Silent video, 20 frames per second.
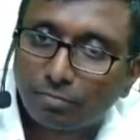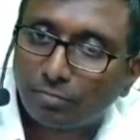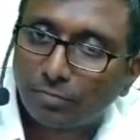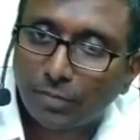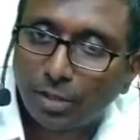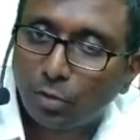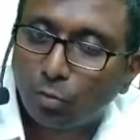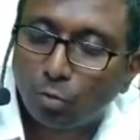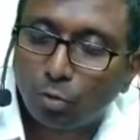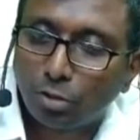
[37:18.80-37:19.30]

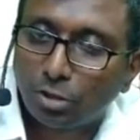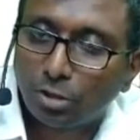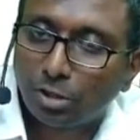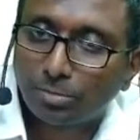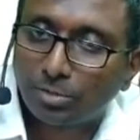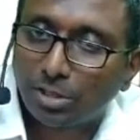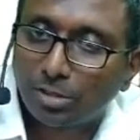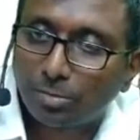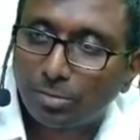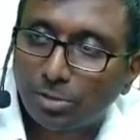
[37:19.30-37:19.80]
That won't come
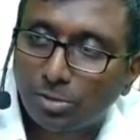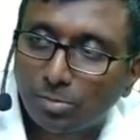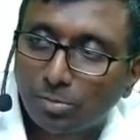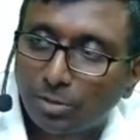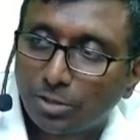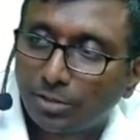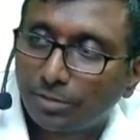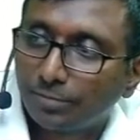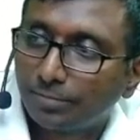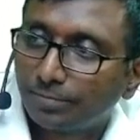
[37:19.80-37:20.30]
that much.
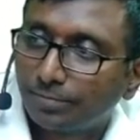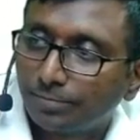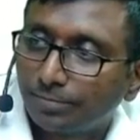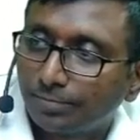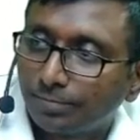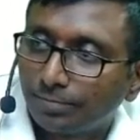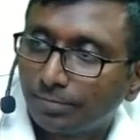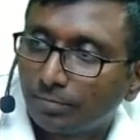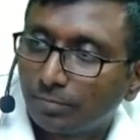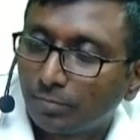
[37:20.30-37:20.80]

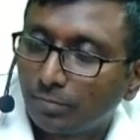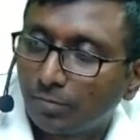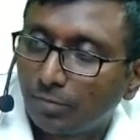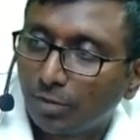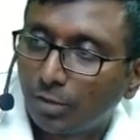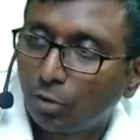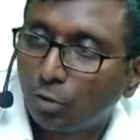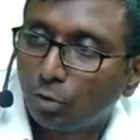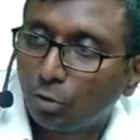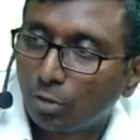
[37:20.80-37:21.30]

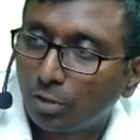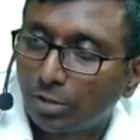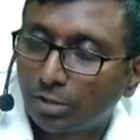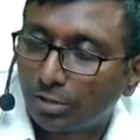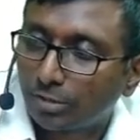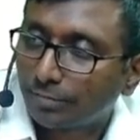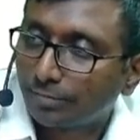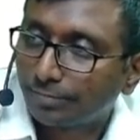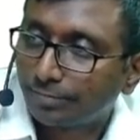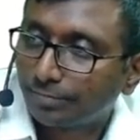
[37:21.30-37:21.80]
Ignore
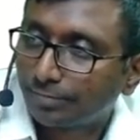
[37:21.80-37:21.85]
it.